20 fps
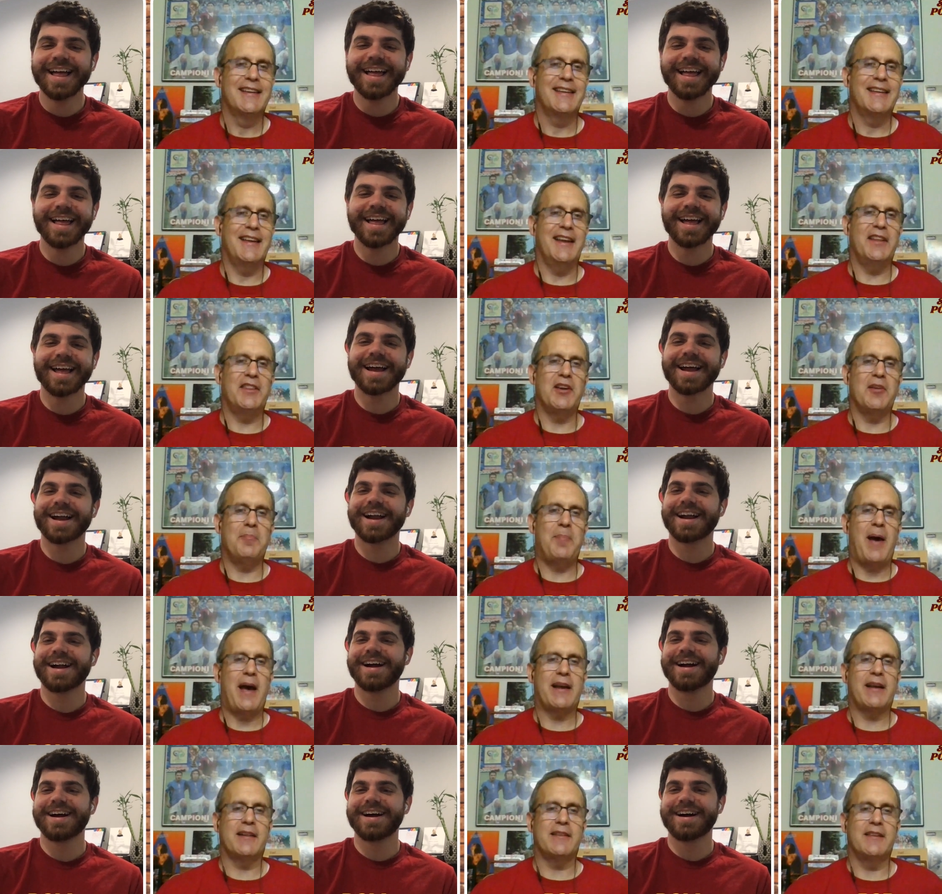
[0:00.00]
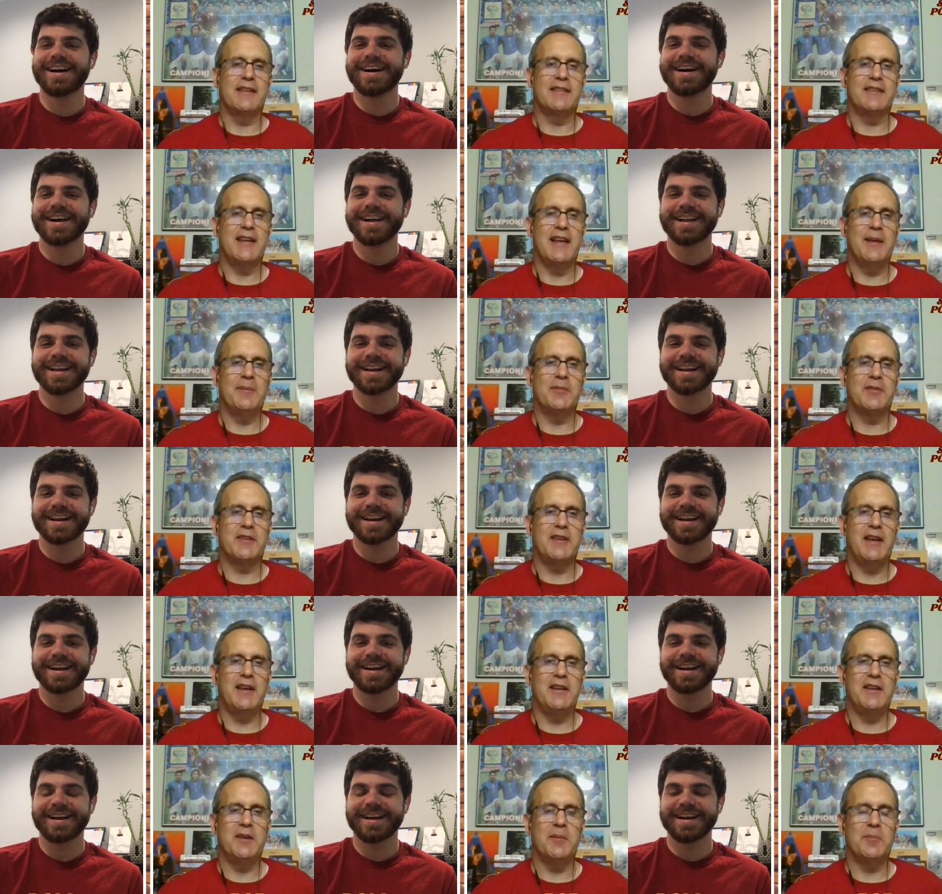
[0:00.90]
Speaker 1: Yeah, they're back at the same
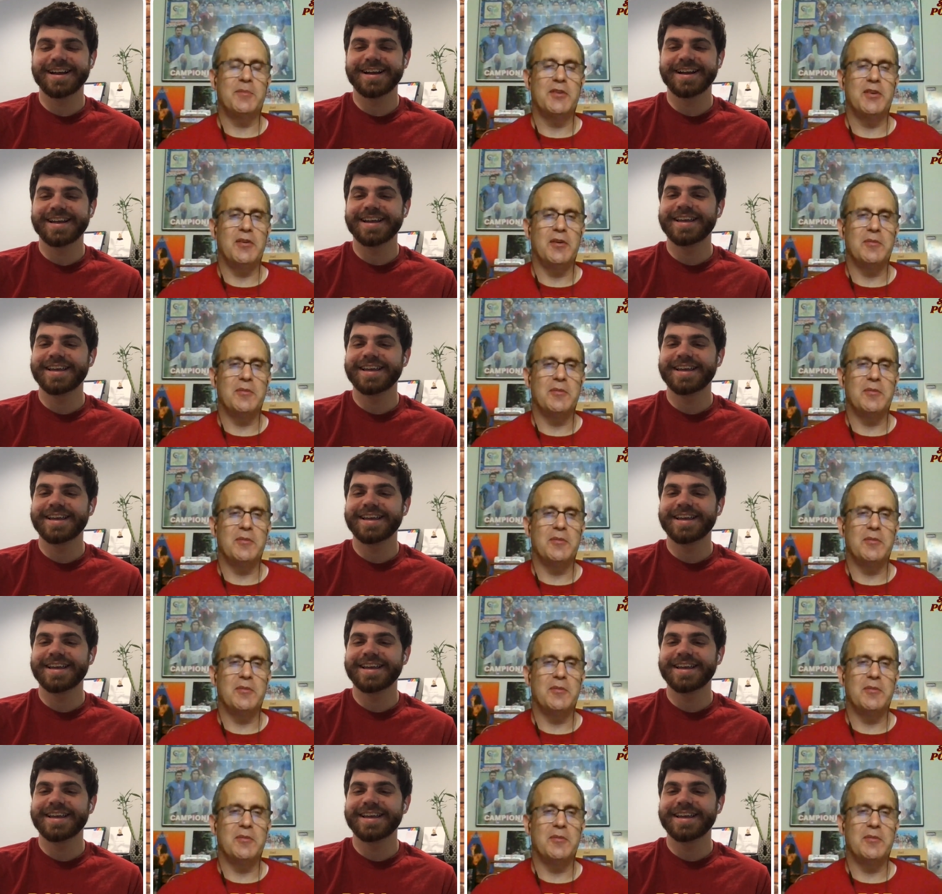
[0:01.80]
stadium, too.